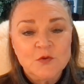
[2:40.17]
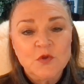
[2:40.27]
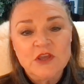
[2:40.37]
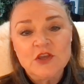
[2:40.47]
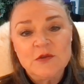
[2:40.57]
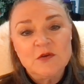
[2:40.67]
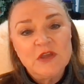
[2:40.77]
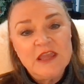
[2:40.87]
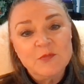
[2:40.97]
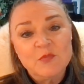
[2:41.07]
We could
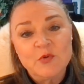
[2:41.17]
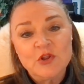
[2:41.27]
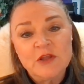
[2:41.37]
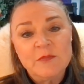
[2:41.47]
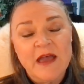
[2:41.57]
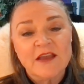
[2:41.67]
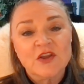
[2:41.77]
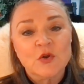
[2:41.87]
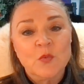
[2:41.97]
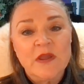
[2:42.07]
keep pulling back
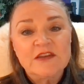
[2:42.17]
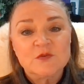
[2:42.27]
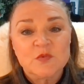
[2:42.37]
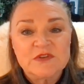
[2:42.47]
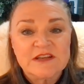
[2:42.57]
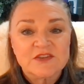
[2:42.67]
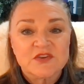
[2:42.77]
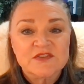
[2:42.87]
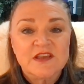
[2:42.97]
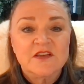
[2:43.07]
in a way to protect
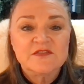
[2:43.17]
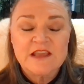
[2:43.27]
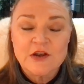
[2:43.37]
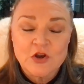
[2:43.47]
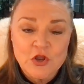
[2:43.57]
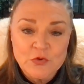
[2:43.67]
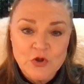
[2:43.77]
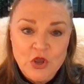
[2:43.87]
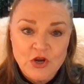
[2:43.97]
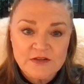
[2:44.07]
ourselves and our own
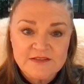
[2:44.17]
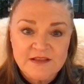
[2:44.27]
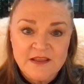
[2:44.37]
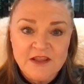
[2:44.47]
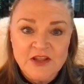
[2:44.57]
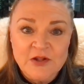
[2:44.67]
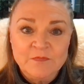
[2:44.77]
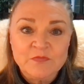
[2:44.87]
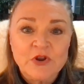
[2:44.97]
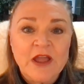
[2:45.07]
hearts.
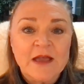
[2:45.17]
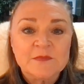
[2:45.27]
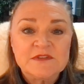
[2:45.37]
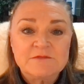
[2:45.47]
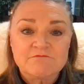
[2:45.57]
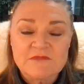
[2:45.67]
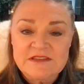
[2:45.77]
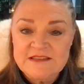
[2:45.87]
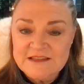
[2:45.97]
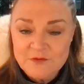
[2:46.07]
Perhaps
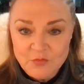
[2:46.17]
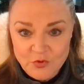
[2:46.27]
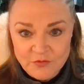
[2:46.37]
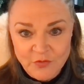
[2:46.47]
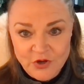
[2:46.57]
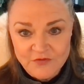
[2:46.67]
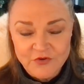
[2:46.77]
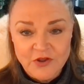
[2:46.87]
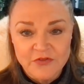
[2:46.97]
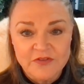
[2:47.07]
this is an important part of
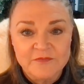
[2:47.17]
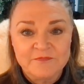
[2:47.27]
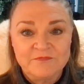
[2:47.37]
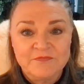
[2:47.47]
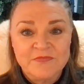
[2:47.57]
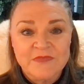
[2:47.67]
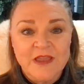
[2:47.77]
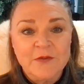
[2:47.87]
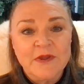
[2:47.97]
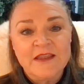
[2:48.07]
growth.
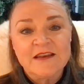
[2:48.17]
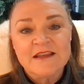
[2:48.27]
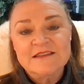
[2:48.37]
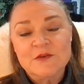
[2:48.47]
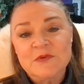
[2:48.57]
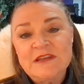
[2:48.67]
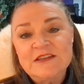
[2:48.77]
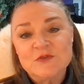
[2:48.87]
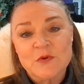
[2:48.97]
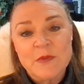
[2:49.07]
I recognize that we
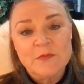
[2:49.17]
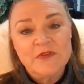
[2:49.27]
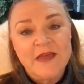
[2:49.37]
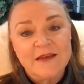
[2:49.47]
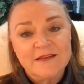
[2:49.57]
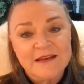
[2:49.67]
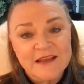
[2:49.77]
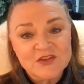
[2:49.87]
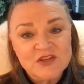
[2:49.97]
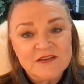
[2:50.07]
need to remember that
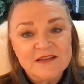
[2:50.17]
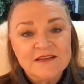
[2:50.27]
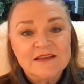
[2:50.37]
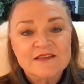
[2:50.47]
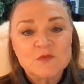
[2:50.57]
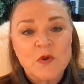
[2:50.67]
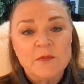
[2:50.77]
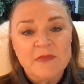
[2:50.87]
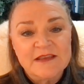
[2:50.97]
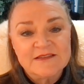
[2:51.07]
connection is
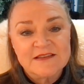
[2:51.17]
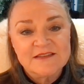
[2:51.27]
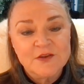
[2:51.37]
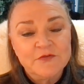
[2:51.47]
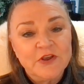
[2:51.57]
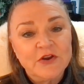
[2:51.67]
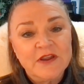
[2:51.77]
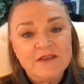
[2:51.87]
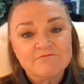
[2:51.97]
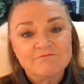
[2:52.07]
what makes us so
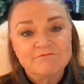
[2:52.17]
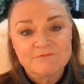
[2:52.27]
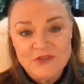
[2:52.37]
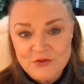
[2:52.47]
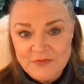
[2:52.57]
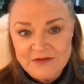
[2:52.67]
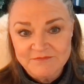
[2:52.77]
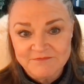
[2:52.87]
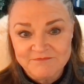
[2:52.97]
very human.